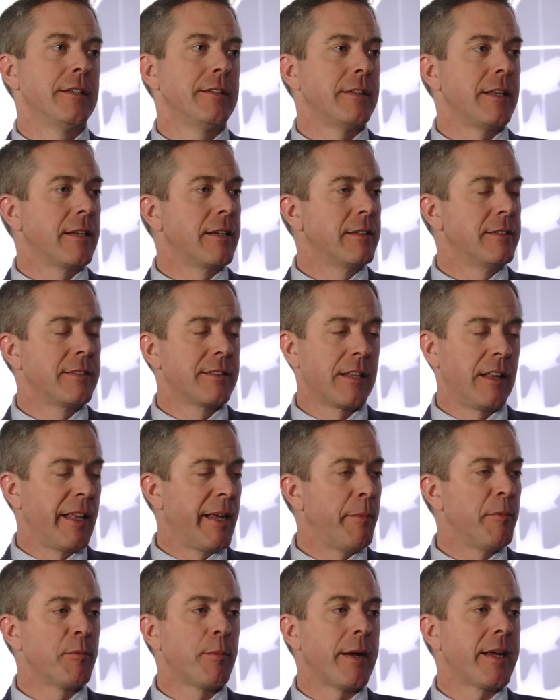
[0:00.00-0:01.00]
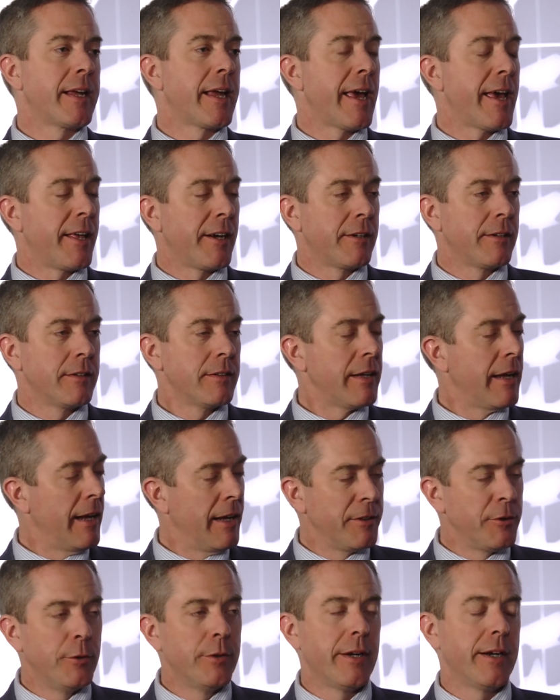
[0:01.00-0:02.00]
that's claimed by Canada
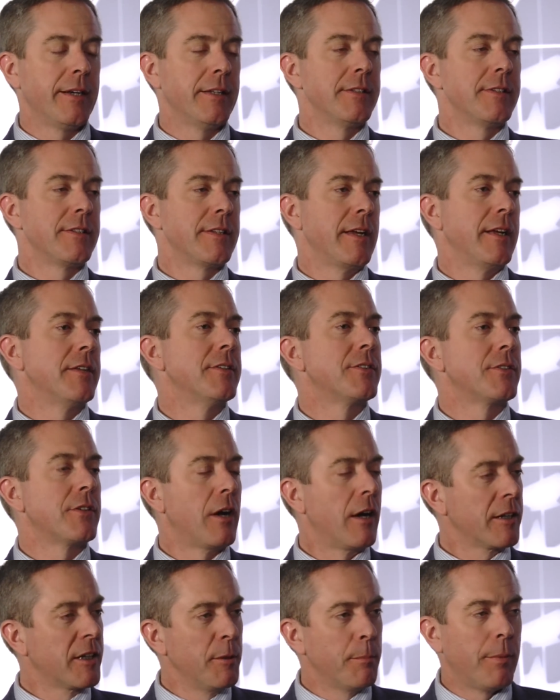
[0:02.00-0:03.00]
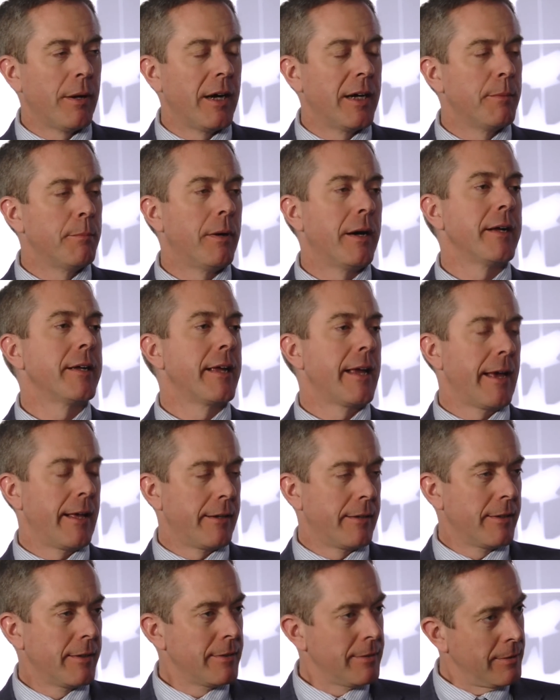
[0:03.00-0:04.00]
and the United States, occupied by
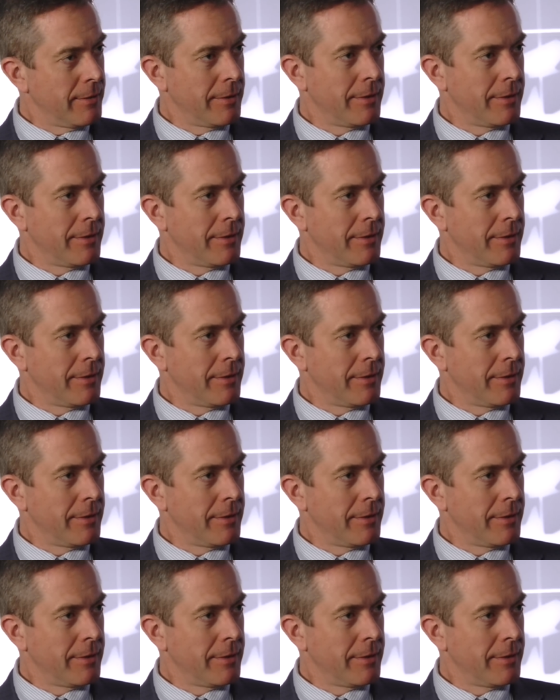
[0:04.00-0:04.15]
Canada,